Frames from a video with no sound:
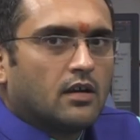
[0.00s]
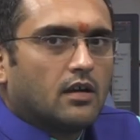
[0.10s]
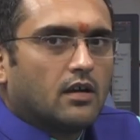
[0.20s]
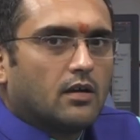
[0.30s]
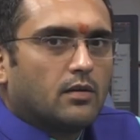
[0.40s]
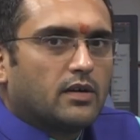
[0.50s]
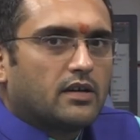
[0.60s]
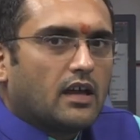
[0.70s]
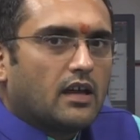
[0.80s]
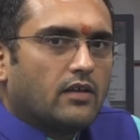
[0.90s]

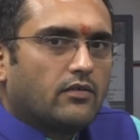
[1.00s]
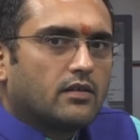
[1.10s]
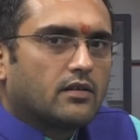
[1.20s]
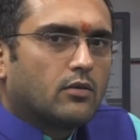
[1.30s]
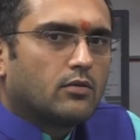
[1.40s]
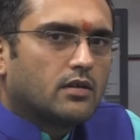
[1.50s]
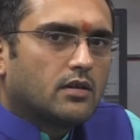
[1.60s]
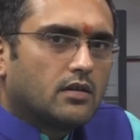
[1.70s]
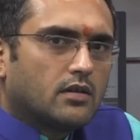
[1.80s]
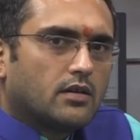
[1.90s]
But I have
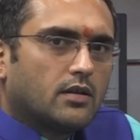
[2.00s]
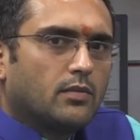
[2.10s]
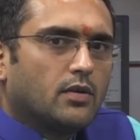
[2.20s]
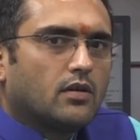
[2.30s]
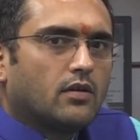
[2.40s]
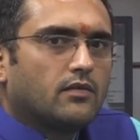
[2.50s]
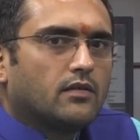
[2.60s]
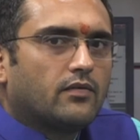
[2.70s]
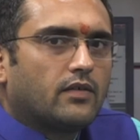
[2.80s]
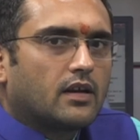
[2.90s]
encountered number
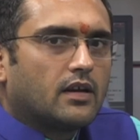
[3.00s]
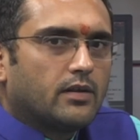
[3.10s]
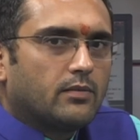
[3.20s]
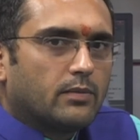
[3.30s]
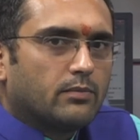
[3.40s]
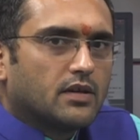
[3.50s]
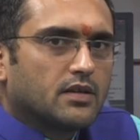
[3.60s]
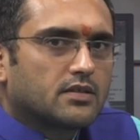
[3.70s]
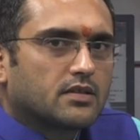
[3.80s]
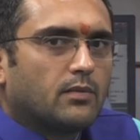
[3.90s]
of faculty
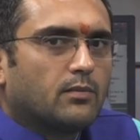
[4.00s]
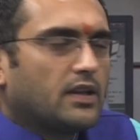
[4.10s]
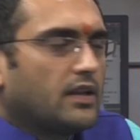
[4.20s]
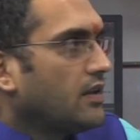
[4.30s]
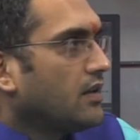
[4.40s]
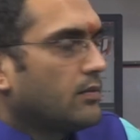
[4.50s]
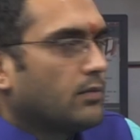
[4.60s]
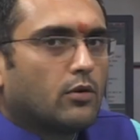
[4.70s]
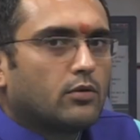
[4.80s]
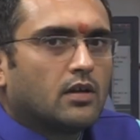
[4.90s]
members complaining
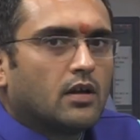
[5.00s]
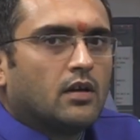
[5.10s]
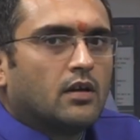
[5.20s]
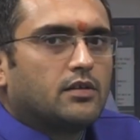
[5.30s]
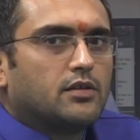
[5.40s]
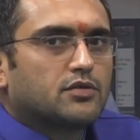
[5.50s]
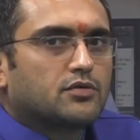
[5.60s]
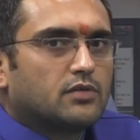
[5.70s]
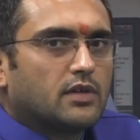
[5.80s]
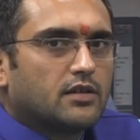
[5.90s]
about the
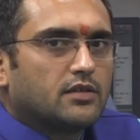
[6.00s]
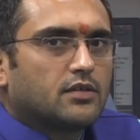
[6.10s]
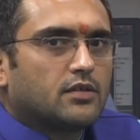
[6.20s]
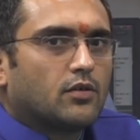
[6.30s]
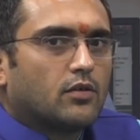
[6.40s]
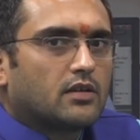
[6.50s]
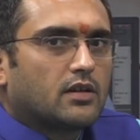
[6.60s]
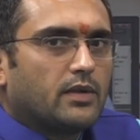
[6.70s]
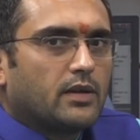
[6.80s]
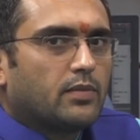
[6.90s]
students not
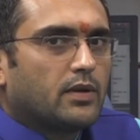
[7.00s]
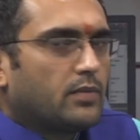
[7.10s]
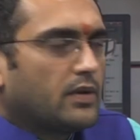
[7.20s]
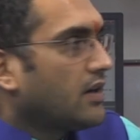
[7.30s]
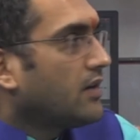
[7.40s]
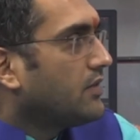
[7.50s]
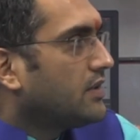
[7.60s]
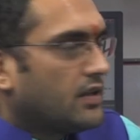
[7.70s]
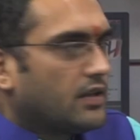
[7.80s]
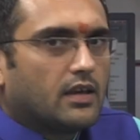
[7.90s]
coming prepared with
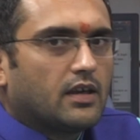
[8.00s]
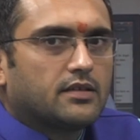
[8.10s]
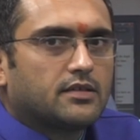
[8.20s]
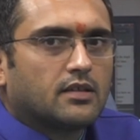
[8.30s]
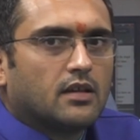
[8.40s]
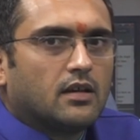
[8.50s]
the case